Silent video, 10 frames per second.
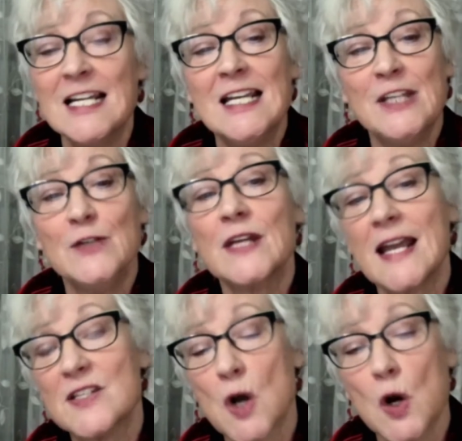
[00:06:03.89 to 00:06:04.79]
You can
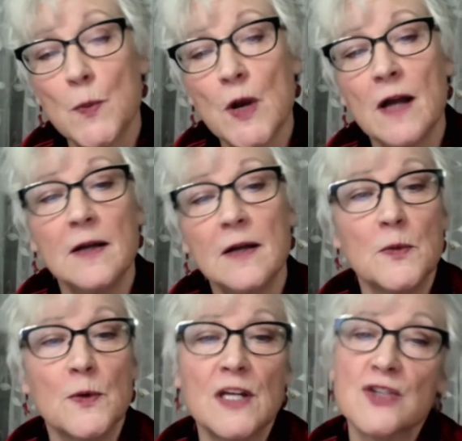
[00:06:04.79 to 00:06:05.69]
ask Oprah,
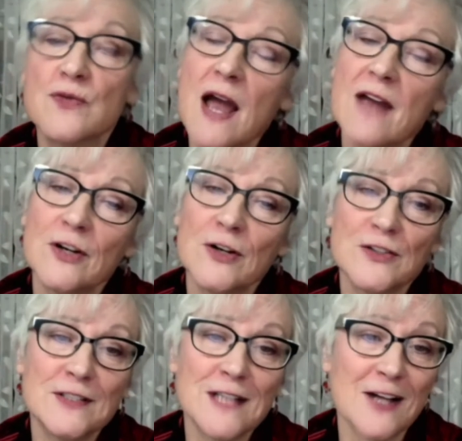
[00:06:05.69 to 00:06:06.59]
Maria Shriver,
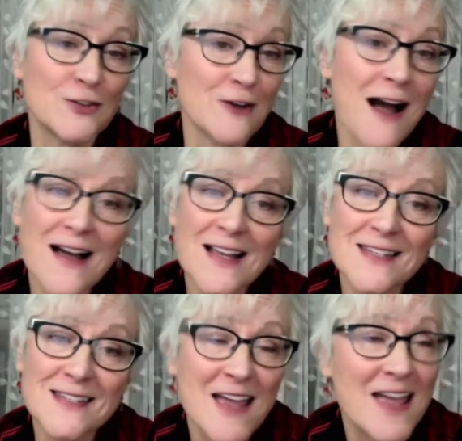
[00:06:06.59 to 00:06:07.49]
Dr.
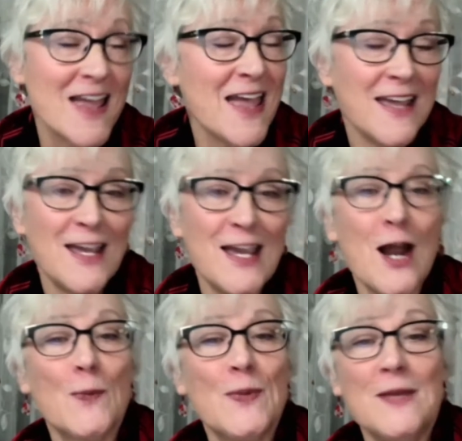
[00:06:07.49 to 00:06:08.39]
Oz,
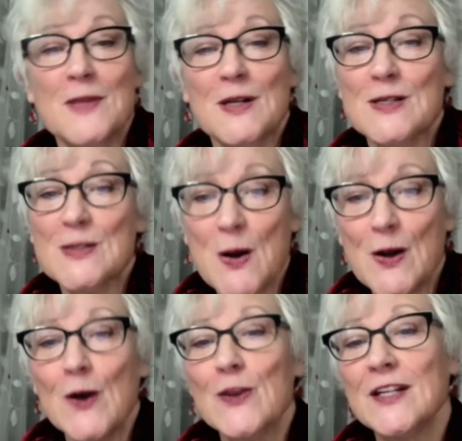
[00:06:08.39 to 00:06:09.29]
AARP
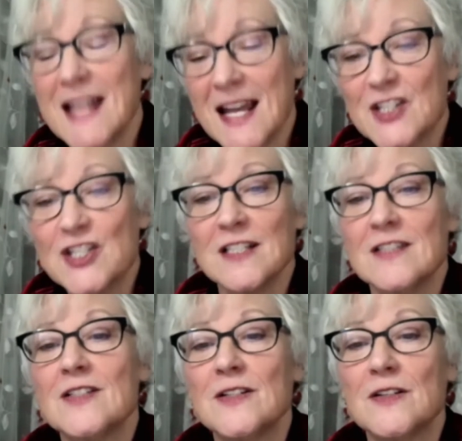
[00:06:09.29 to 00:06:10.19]
Minnesota, or the National
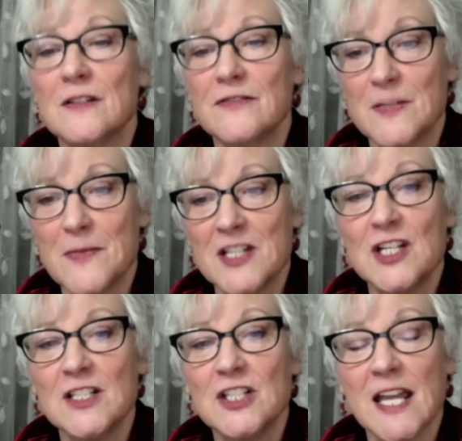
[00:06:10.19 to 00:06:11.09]
Institute of Dementia
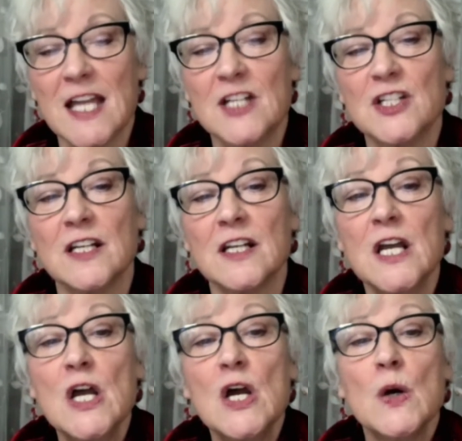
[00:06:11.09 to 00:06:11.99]
Education,
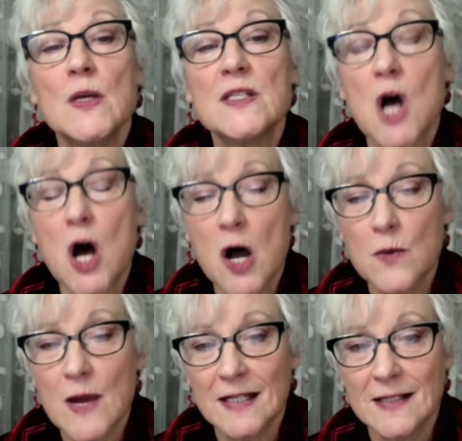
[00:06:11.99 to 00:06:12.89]
who has all
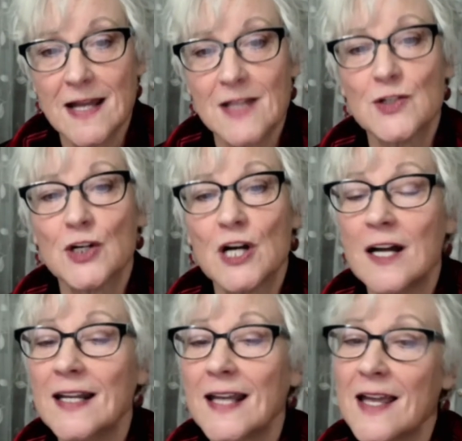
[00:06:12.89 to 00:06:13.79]
recognized her
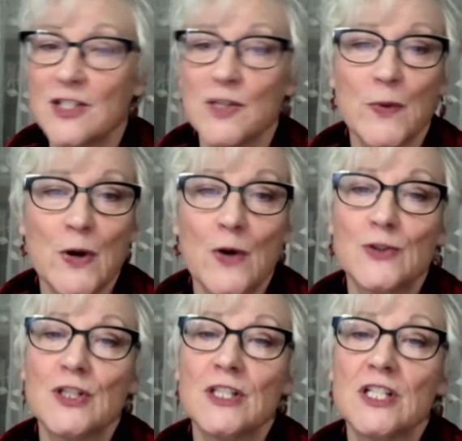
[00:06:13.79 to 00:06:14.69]
cutting edge
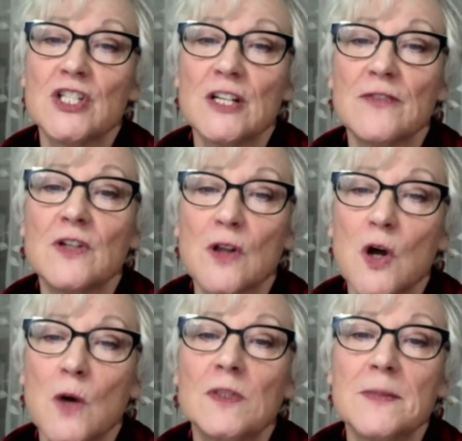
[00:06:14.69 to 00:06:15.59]
approach to shift
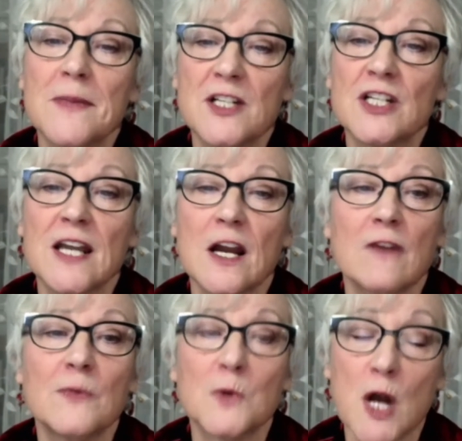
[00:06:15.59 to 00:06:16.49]
global dementia care
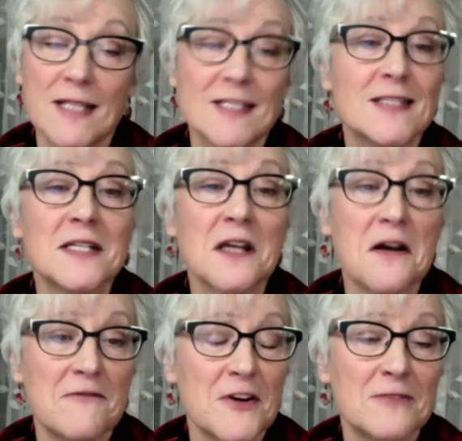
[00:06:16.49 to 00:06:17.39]
from crisis to comfort.